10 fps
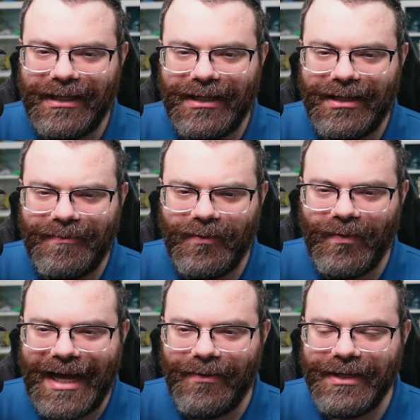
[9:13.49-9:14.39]
Um,
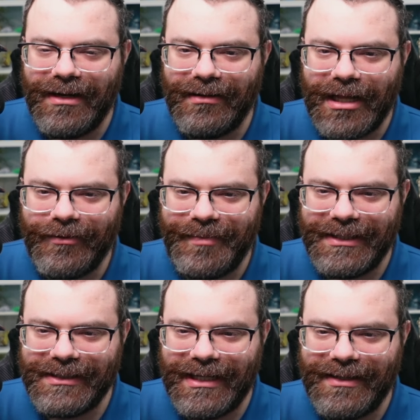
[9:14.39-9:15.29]
wow, we got a lot of
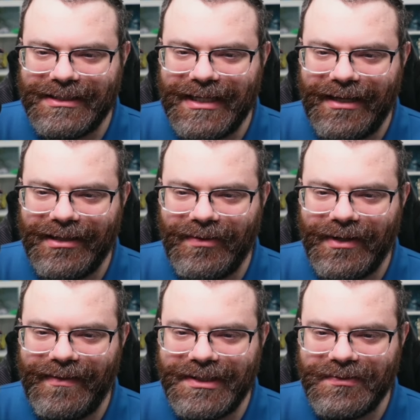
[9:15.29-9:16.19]
repeats today. This is an eight-letter
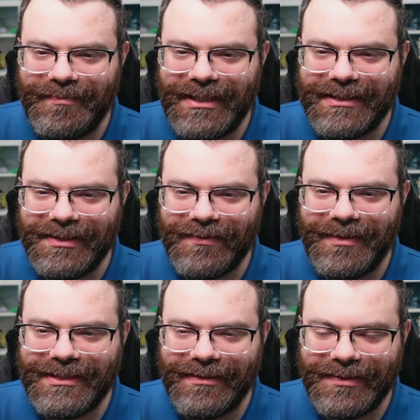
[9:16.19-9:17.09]
word. This repeats, this
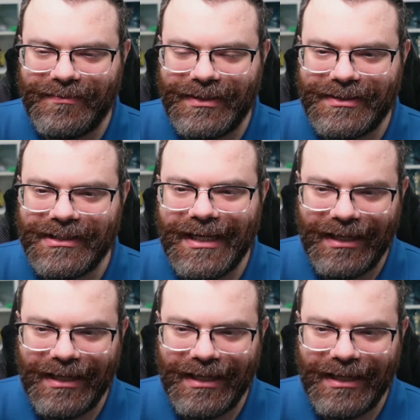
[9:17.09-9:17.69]
repeats, and this repeats.